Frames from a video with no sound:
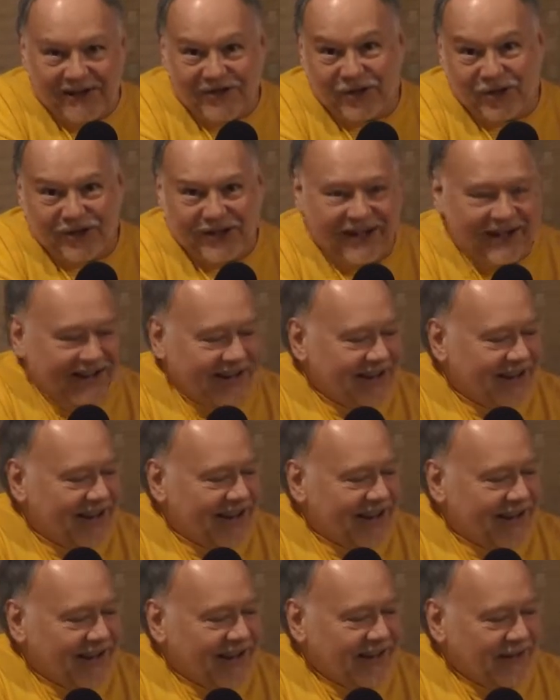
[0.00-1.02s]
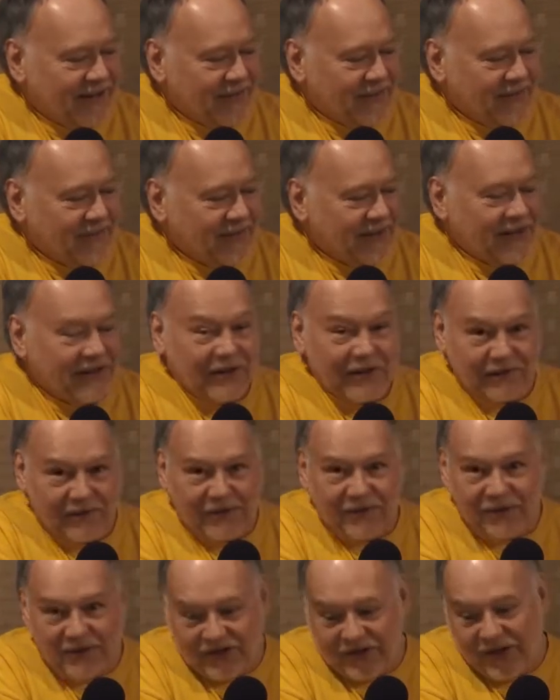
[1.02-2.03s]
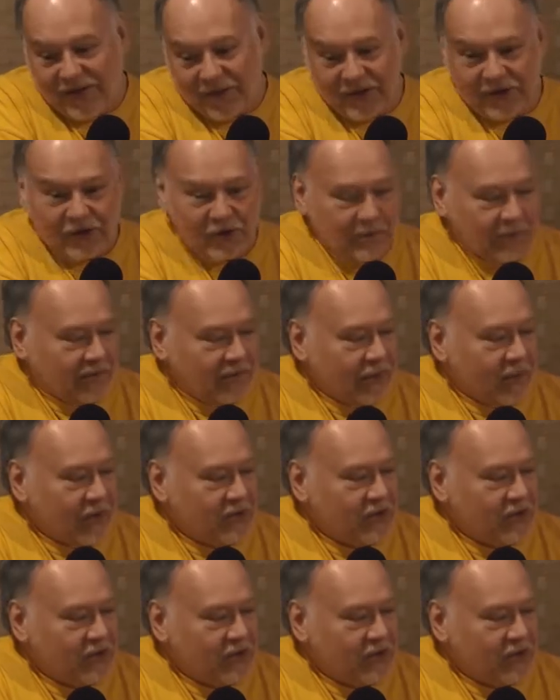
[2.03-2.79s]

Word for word: I just did it um, several years before."